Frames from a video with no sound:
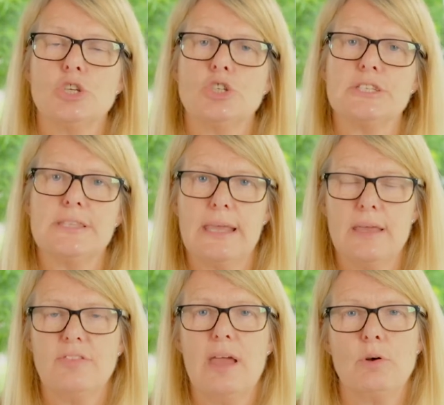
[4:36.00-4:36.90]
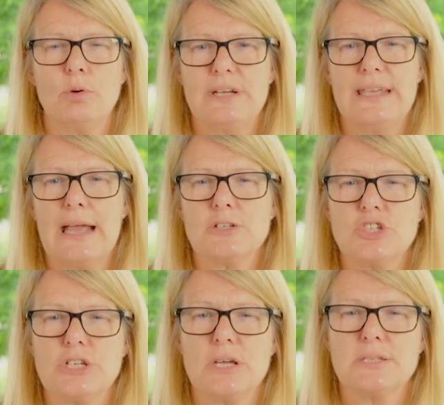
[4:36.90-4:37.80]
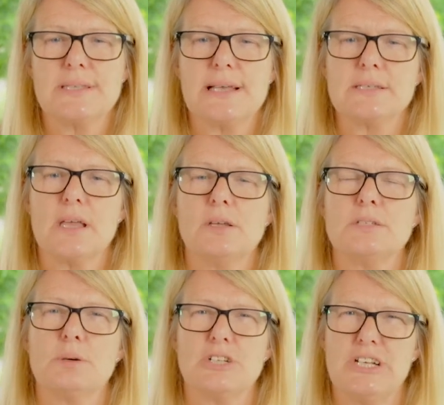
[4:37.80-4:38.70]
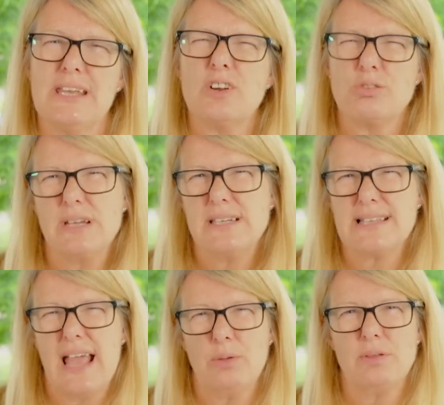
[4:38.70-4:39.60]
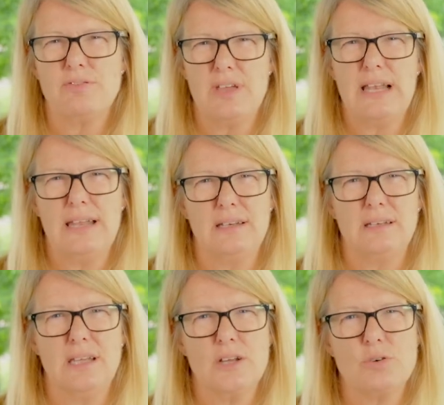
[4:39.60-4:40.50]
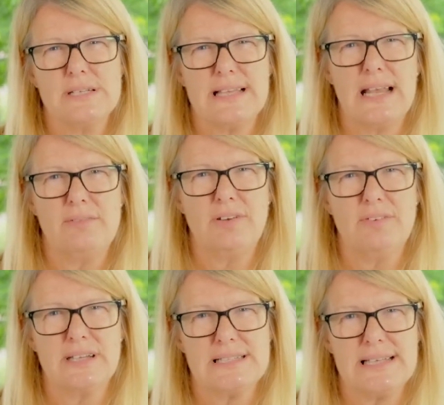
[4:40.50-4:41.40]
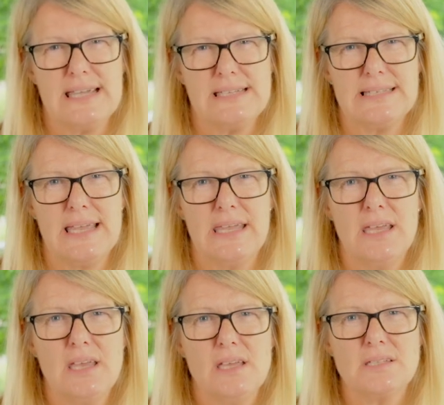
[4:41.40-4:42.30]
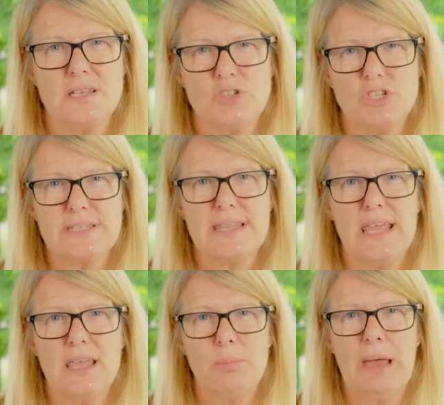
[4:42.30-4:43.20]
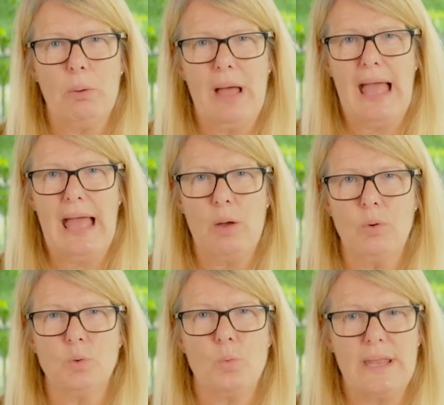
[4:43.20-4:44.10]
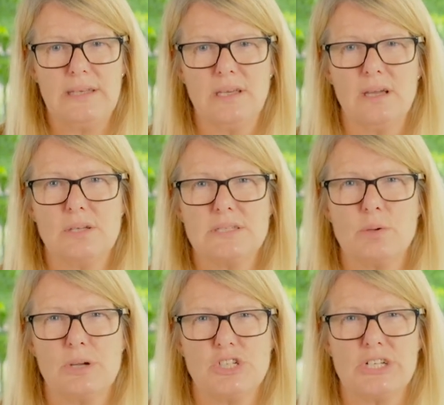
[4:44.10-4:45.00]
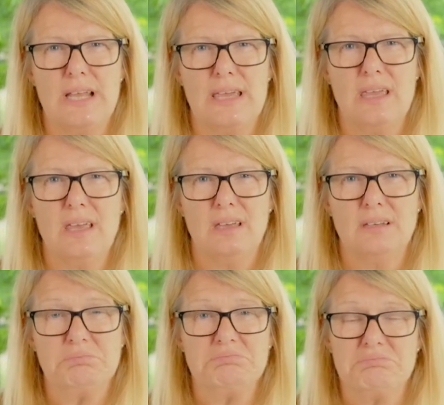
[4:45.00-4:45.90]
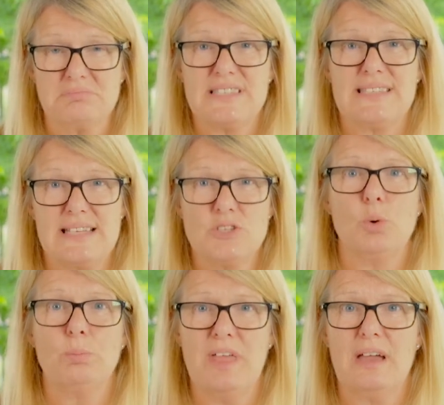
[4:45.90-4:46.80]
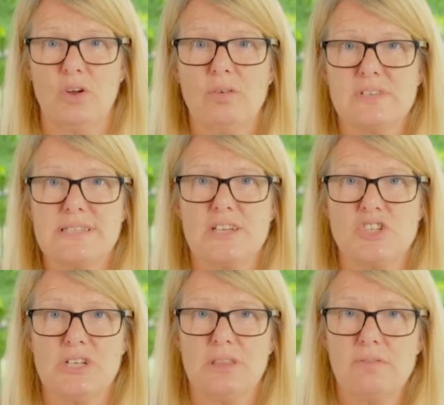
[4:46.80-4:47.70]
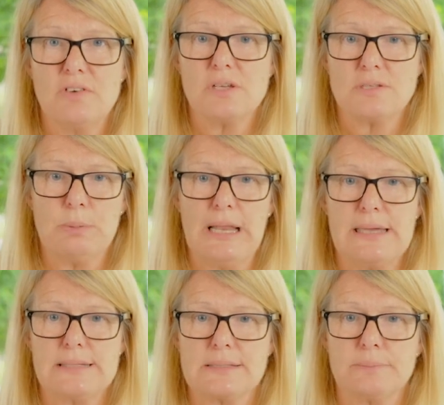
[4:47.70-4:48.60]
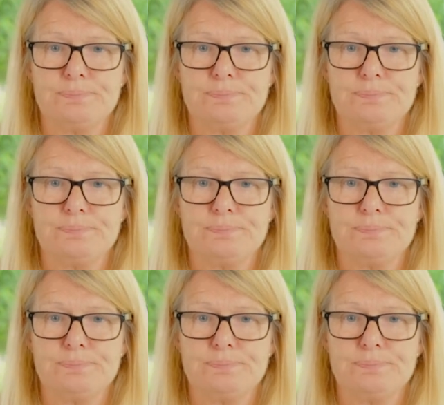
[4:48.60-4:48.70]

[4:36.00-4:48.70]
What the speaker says: Just think, if they're already anxious, that's going to actually increase how they're feeling and increase that level of anxiety. So just think about how and when you're going to actually set up that conversation in the first place.